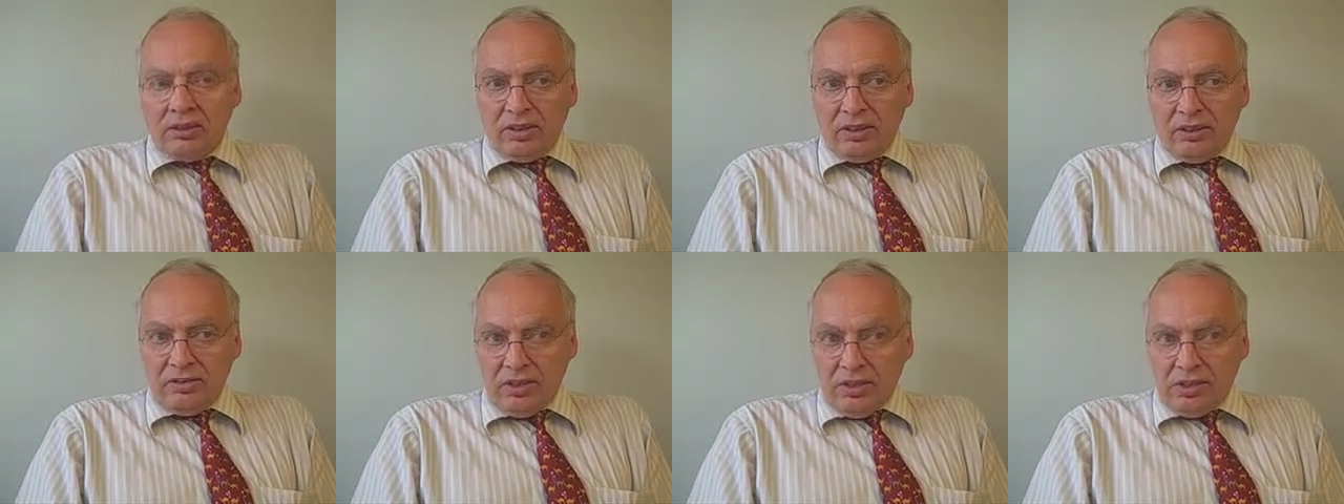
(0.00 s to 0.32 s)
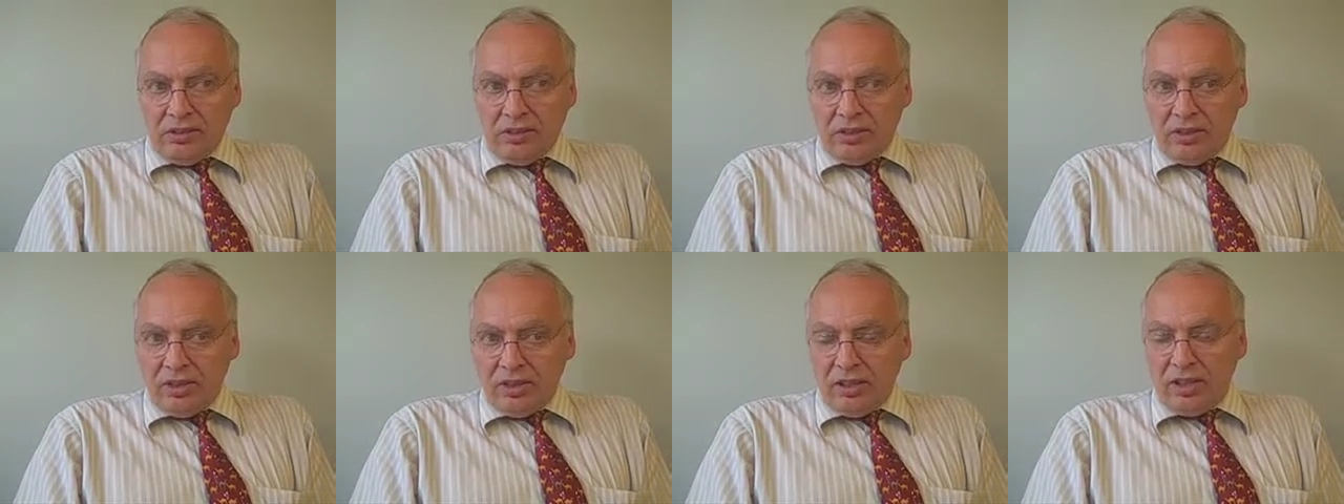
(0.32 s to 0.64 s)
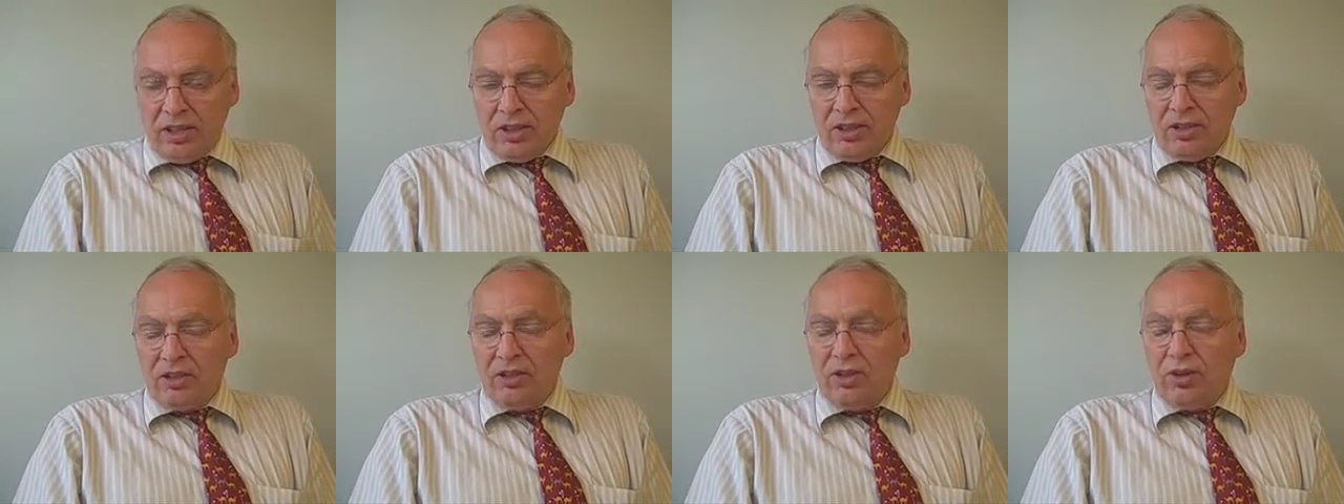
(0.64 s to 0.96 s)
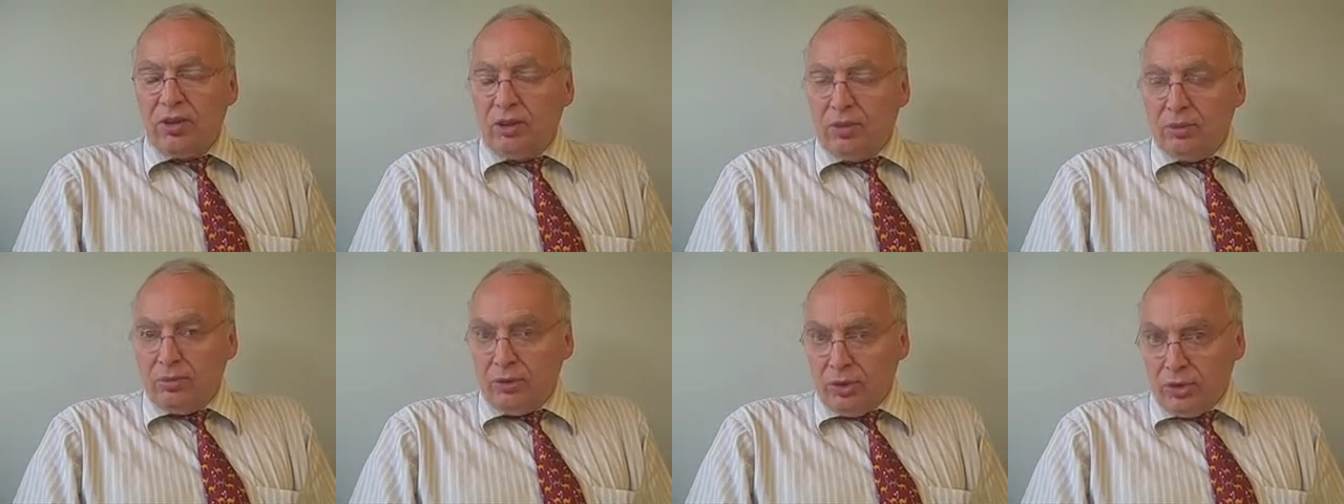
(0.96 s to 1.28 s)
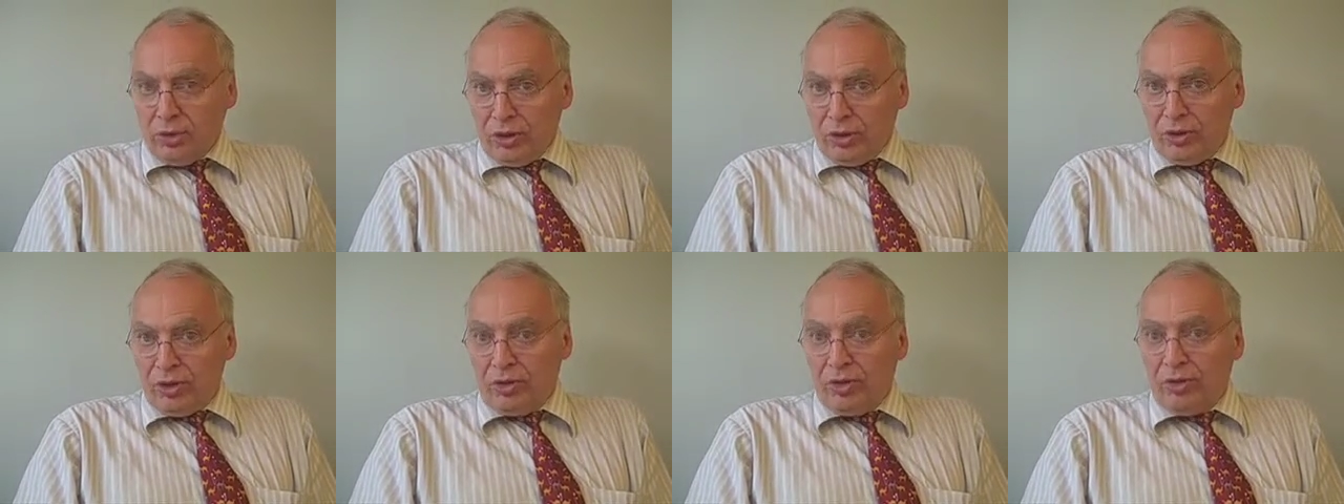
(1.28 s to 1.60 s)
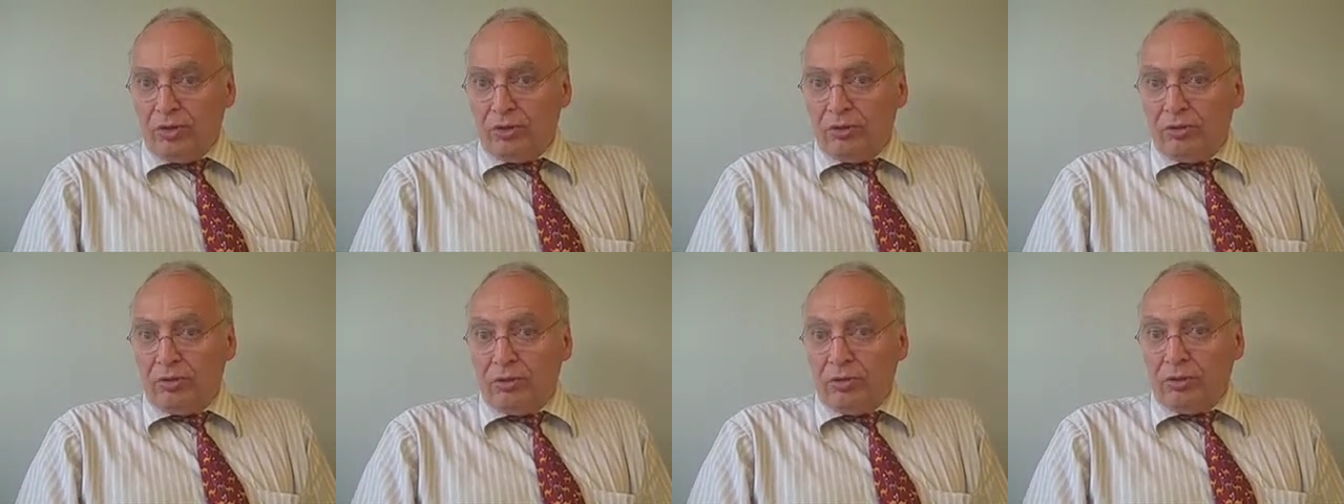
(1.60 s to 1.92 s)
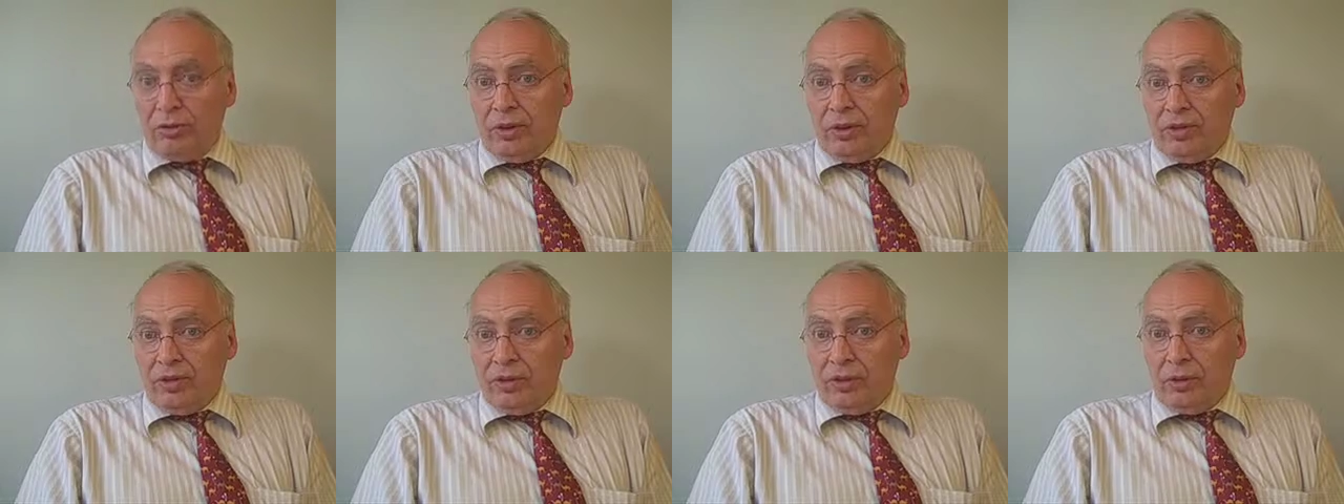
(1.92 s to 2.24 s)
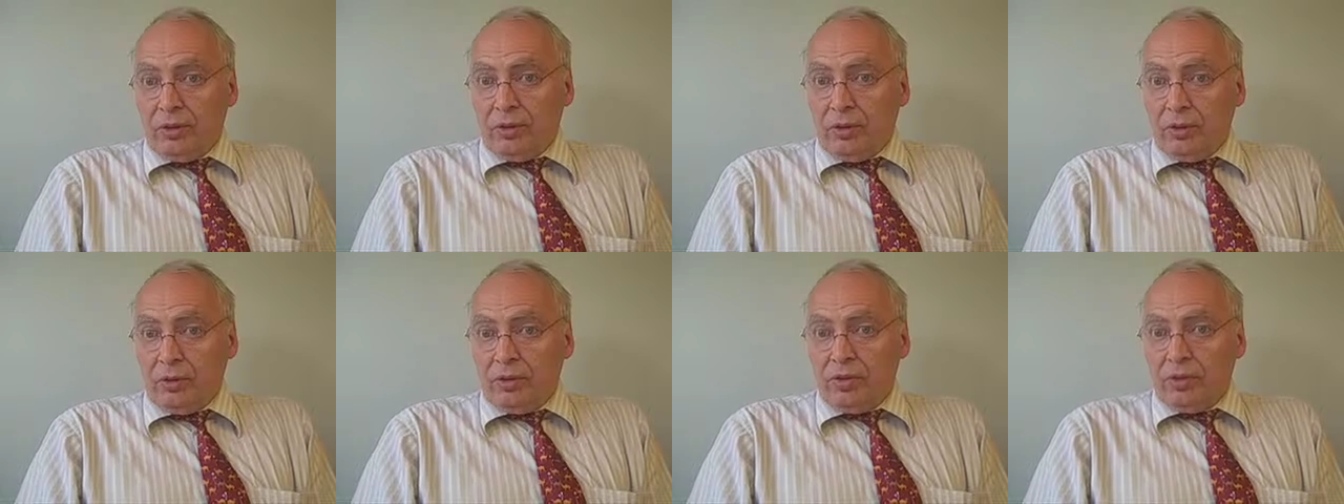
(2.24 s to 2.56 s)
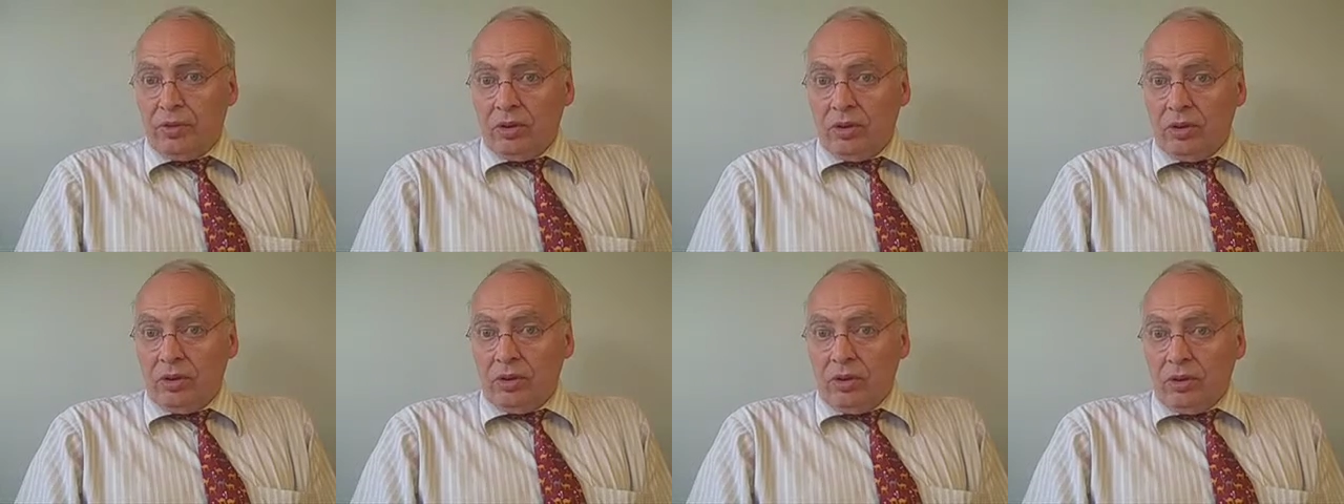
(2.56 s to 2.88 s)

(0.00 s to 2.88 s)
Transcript: investigated or monitored for residues,